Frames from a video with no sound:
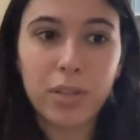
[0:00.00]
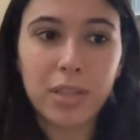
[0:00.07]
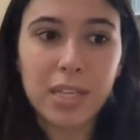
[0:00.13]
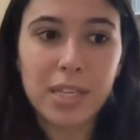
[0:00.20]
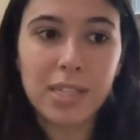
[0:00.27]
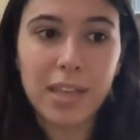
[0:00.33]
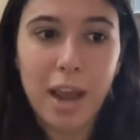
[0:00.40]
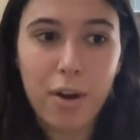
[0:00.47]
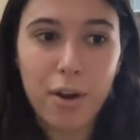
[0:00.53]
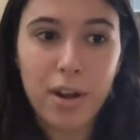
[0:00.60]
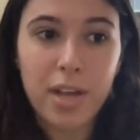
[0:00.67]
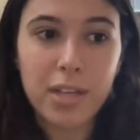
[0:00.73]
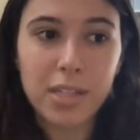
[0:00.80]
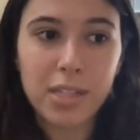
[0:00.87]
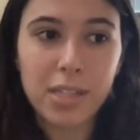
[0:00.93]
these
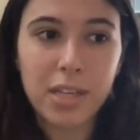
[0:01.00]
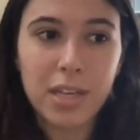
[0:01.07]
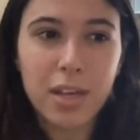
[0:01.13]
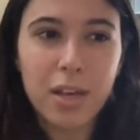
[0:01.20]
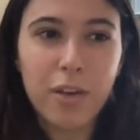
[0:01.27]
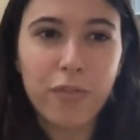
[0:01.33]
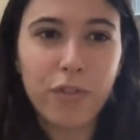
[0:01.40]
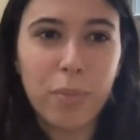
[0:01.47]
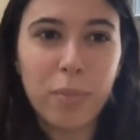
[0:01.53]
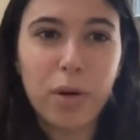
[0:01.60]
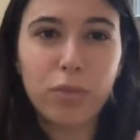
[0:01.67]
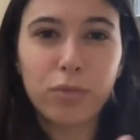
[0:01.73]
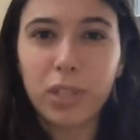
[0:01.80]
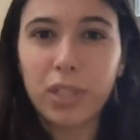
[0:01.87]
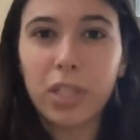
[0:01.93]
areas from
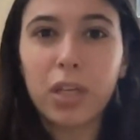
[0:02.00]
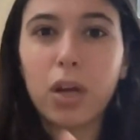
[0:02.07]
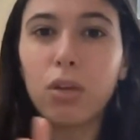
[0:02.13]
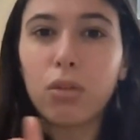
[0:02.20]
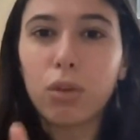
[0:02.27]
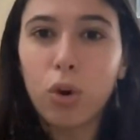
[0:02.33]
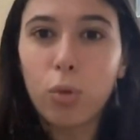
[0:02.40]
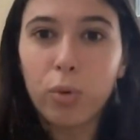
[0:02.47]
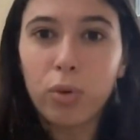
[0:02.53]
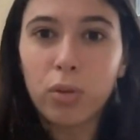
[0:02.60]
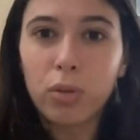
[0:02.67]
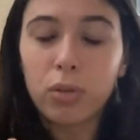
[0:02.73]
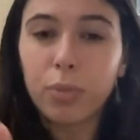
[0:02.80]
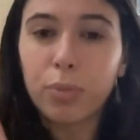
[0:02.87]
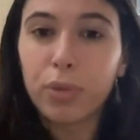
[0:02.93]
a really
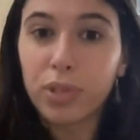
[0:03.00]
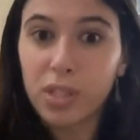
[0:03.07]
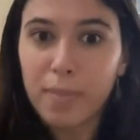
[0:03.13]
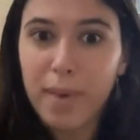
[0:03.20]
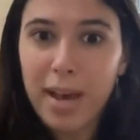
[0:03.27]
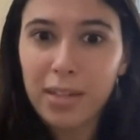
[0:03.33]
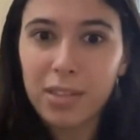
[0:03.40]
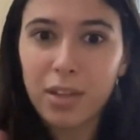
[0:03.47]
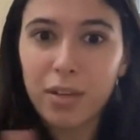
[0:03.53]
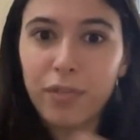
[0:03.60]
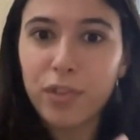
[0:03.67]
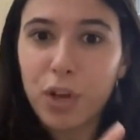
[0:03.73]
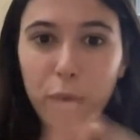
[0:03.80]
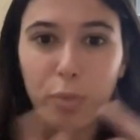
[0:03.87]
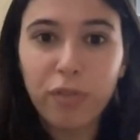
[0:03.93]
global perspective.
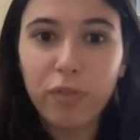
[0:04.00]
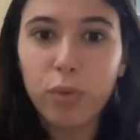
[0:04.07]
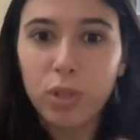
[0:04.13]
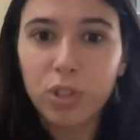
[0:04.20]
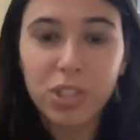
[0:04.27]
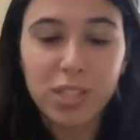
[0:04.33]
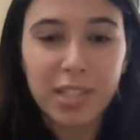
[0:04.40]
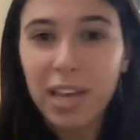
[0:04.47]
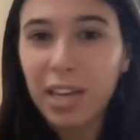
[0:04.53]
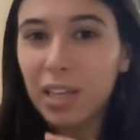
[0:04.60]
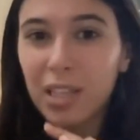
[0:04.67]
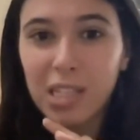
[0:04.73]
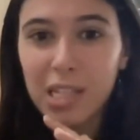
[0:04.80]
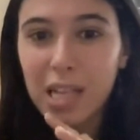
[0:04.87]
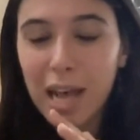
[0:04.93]
Before just taking
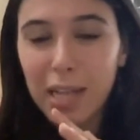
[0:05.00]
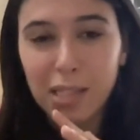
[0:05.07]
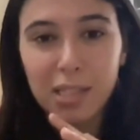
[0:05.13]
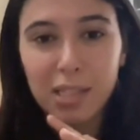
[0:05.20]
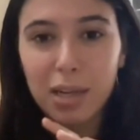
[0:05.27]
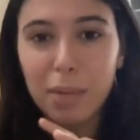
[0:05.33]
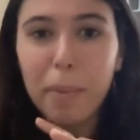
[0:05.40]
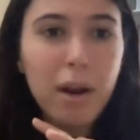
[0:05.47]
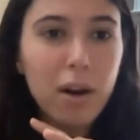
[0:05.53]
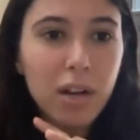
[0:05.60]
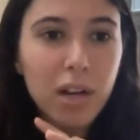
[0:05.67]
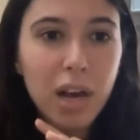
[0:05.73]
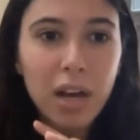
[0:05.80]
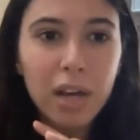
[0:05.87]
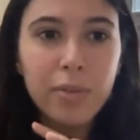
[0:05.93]
these classes in
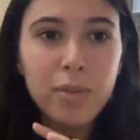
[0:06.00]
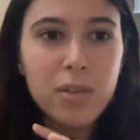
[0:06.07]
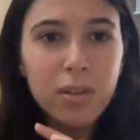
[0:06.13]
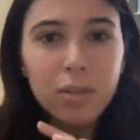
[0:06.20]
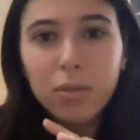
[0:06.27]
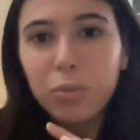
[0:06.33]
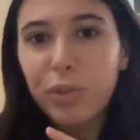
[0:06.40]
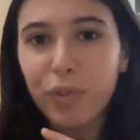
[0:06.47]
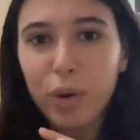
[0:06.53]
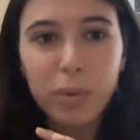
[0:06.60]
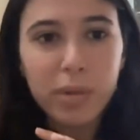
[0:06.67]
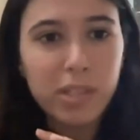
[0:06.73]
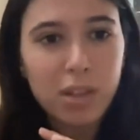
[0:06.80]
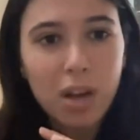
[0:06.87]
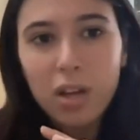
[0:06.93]
America, we
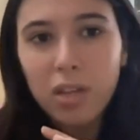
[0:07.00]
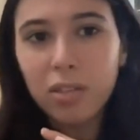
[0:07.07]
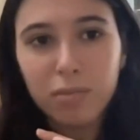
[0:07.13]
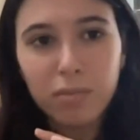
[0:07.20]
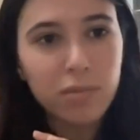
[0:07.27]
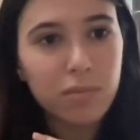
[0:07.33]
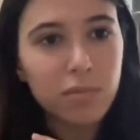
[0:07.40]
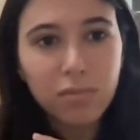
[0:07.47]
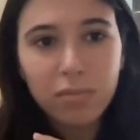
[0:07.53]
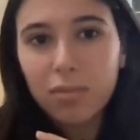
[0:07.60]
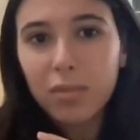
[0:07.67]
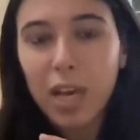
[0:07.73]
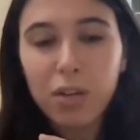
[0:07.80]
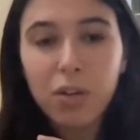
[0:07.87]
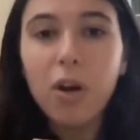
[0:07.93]
focus on,
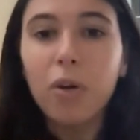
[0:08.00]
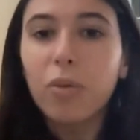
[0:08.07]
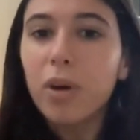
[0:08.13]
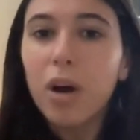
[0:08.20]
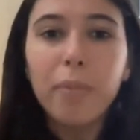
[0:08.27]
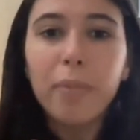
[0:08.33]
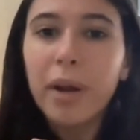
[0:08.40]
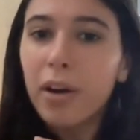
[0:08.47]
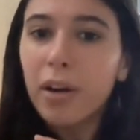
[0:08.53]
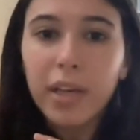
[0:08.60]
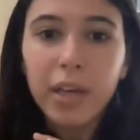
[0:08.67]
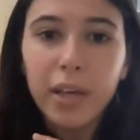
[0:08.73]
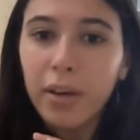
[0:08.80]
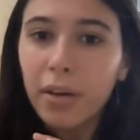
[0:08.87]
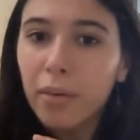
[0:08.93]
I don't know,
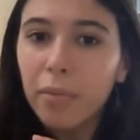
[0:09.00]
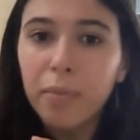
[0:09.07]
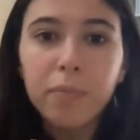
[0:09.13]
American